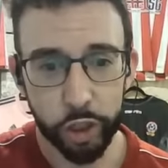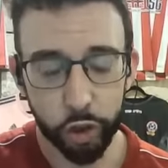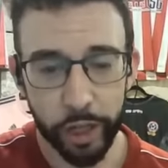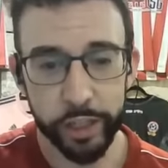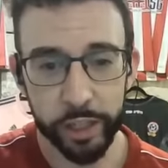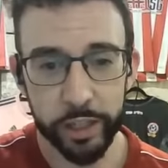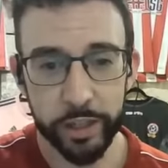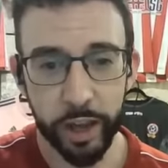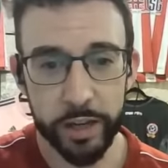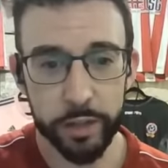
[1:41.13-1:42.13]
tragically
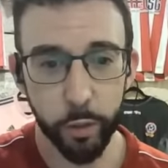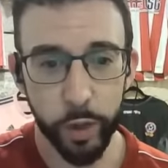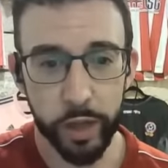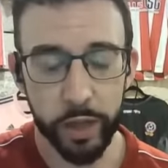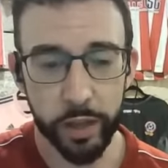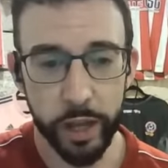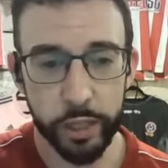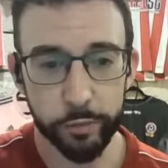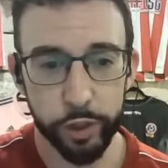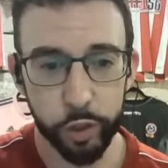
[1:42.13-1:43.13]
died in the week at the
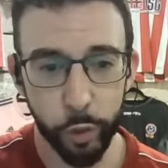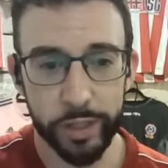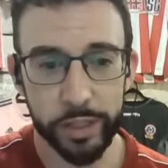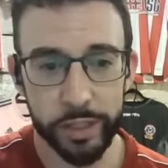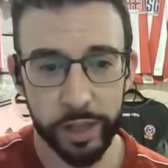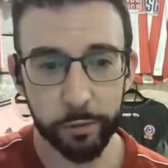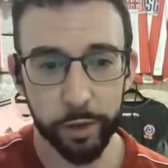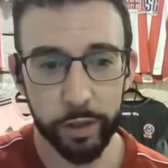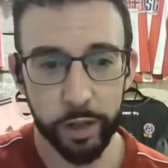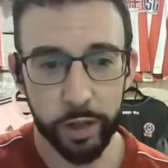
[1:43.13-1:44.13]
age of just
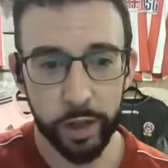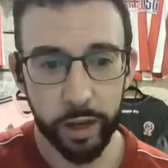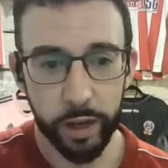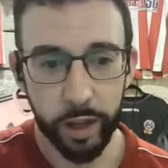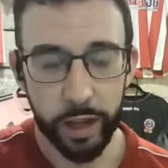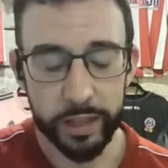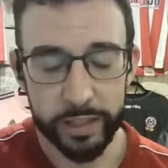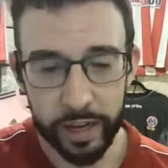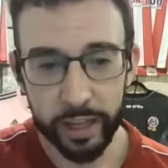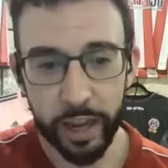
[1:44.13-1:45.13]
27. A
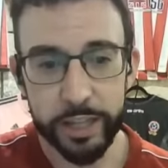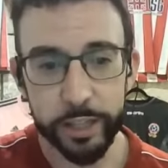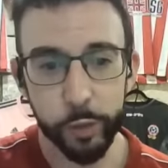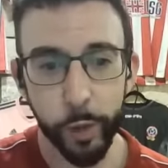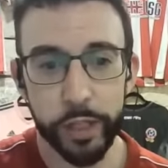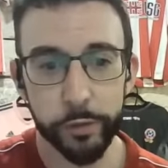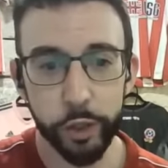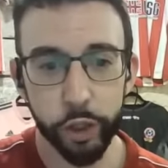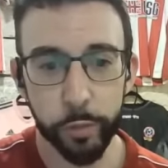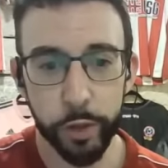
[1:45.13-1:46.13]
dedicated space for
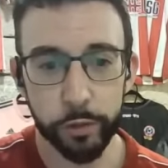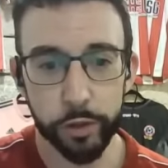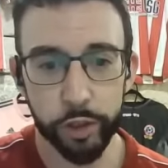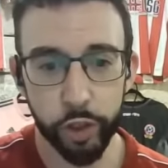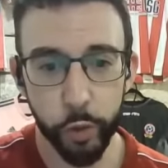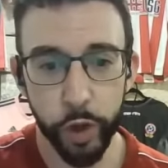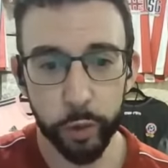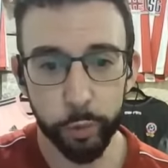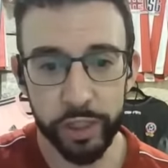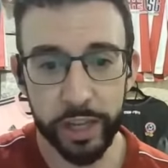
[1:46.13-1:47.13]
tributes to
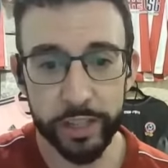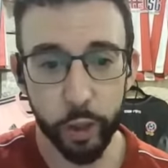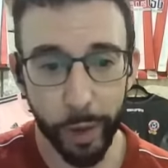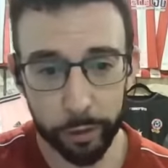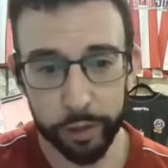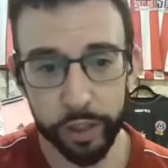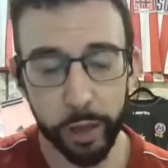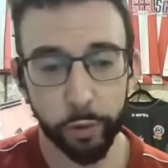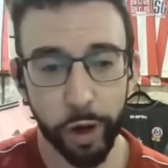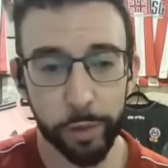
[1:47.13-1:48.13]
her was set up
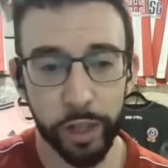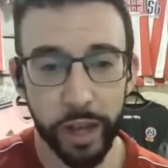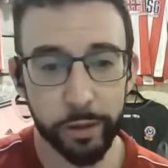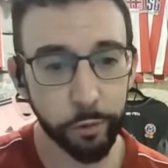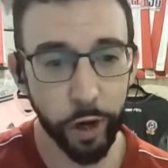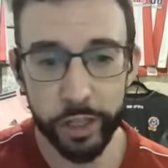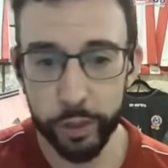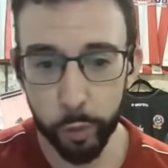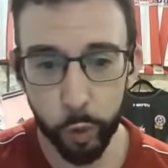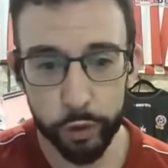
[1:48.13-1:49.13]
outside Bramall Lane for any
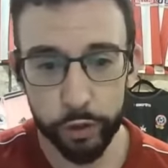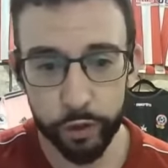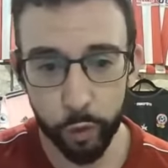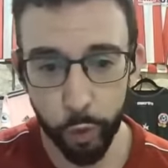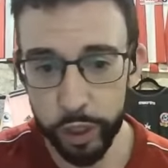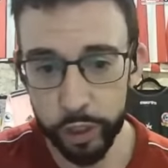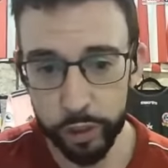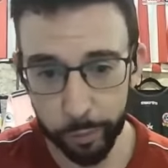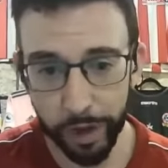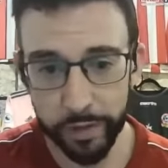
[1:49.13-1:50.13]
supporters who wished
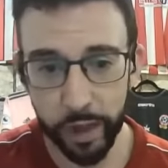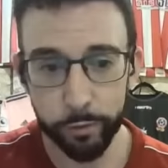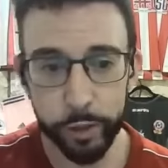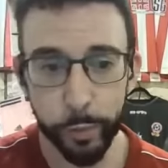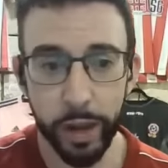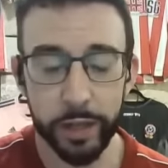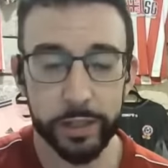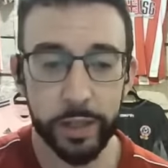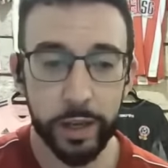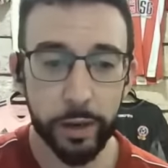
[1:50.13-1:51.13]
to pay their
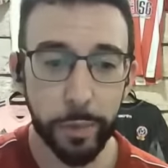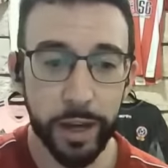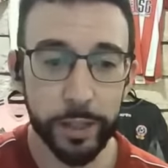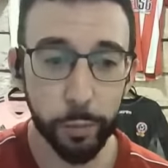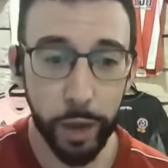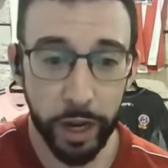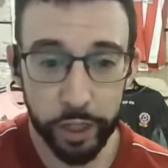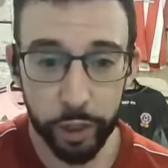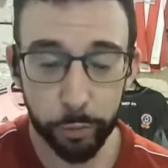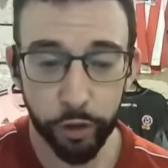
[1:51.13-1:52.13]
respects. Maddie's
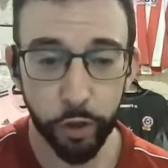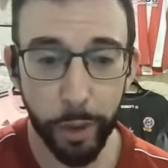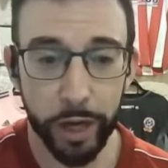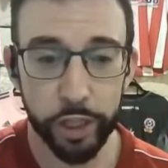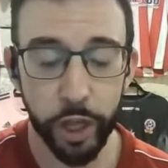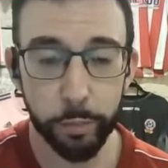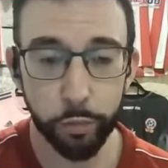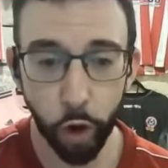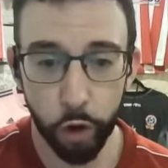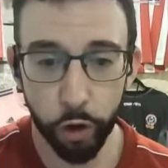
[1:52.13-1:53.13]
picture was on the matchday
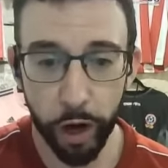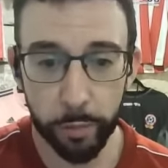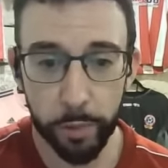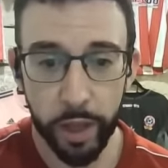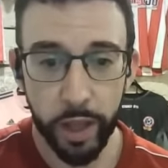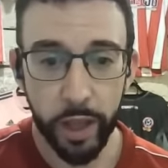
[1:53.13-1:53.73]
programme